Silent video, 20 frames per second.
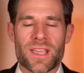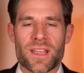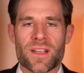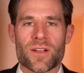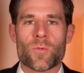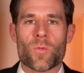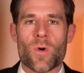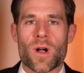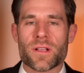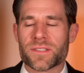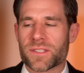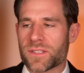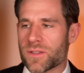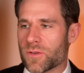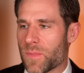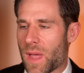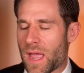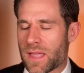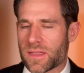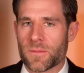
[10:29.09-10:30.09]
here wants
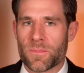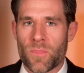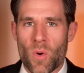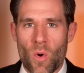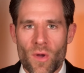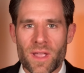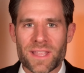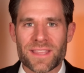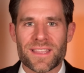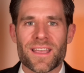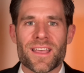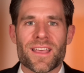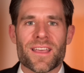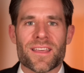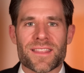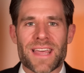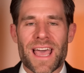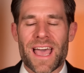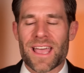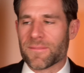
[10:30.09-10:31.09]
to make the point
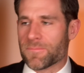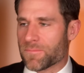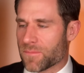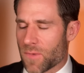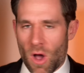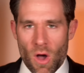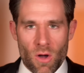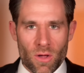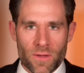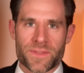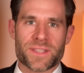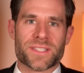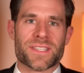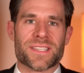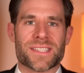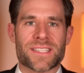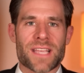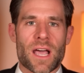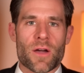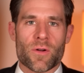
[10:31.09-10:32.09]
that all of
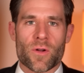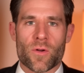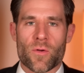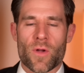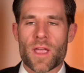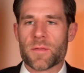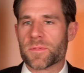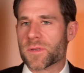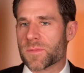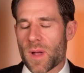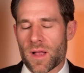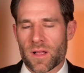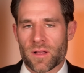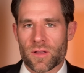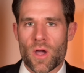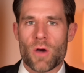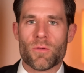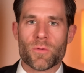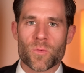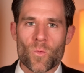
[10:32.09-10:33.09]
this is sour grapes.
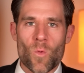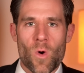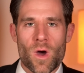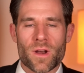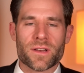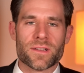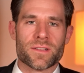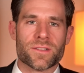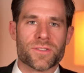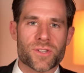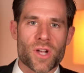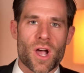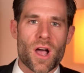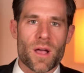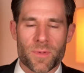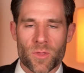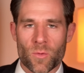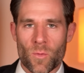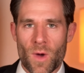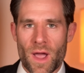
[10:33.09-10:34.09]
Michael Cohen wanted a
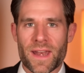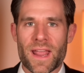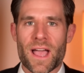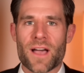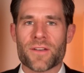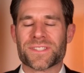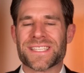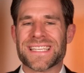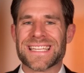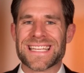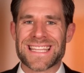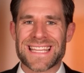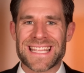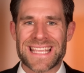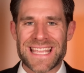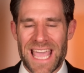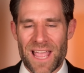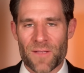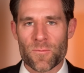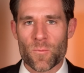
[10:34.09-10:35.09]
job at the White House, he
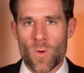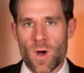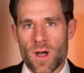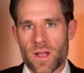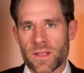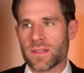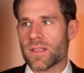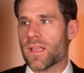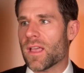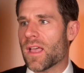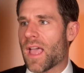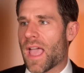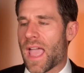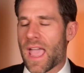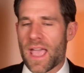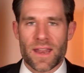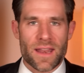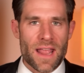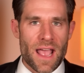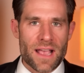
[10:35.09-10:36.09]
didn't get one,
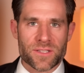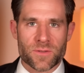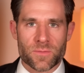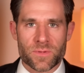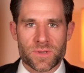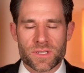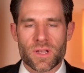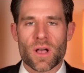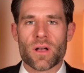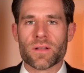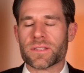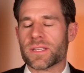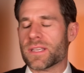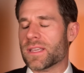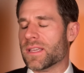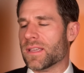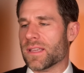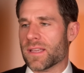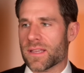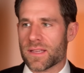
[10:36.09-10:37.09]
and as a result,
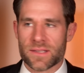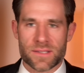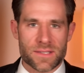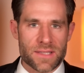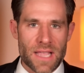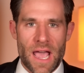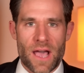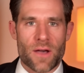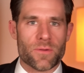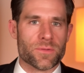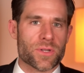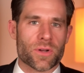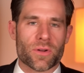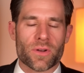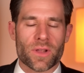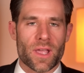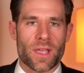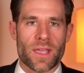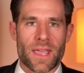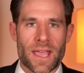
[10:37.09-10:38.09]
he is now
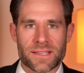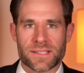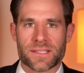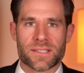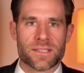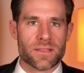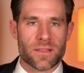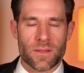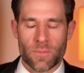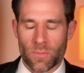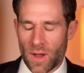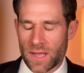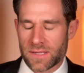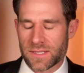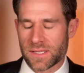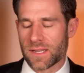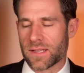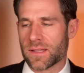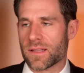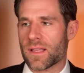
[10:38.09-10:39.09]
turning against the
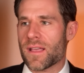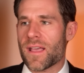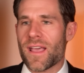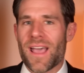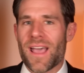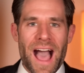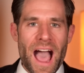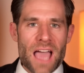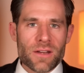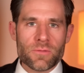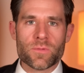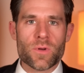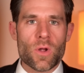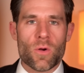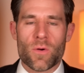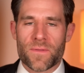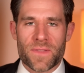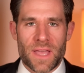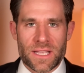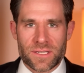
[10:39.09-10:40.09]
president. I don't
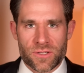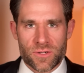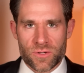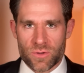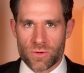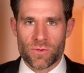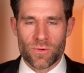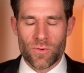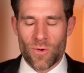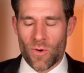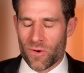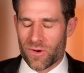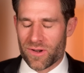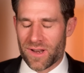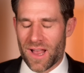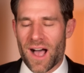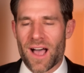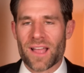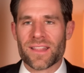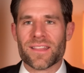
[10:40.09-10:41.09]
know if that's true or
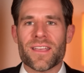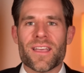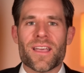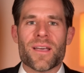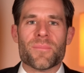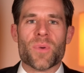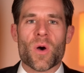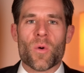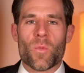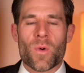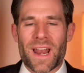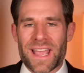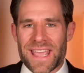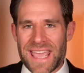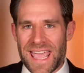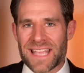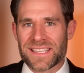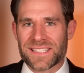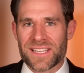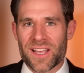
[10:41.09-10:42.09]
not, but what I
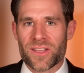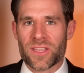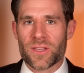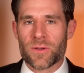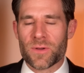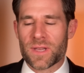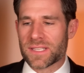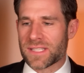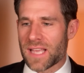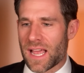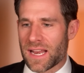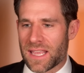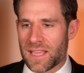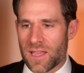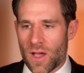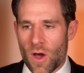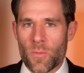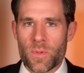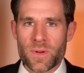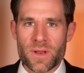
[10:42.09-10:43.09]
can tell you is that
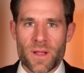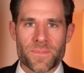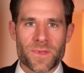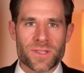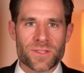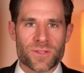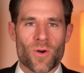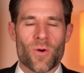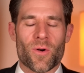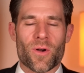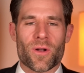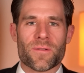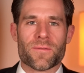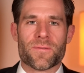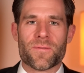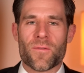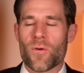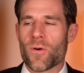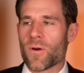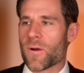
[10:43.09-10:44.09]
he opened up the door
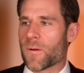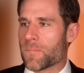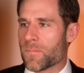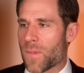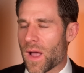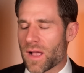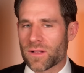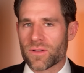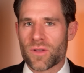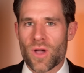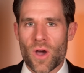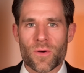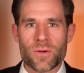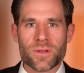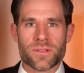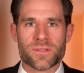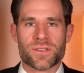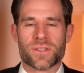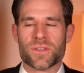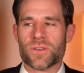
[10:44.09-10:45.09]
for Michael
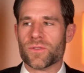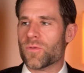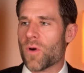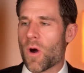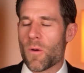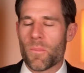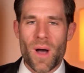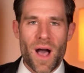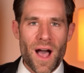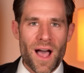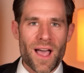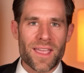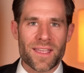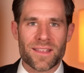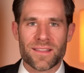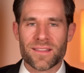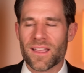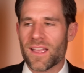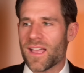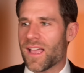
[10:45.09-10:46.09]
Cohen to
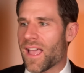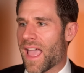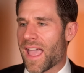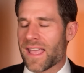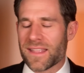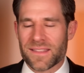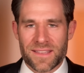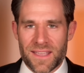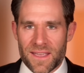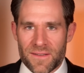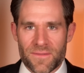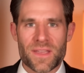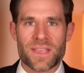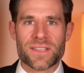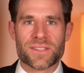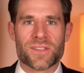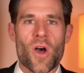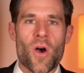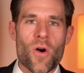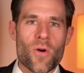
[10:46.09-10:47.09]
opine and give
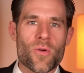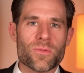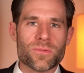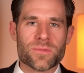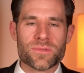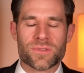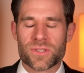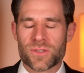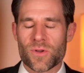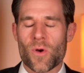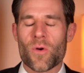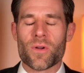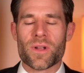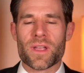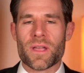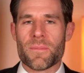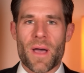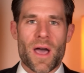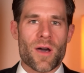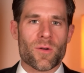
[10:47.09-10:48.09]
his own
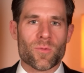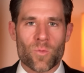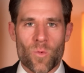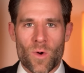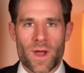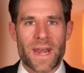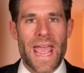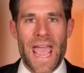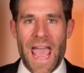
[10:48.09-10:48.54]
story about what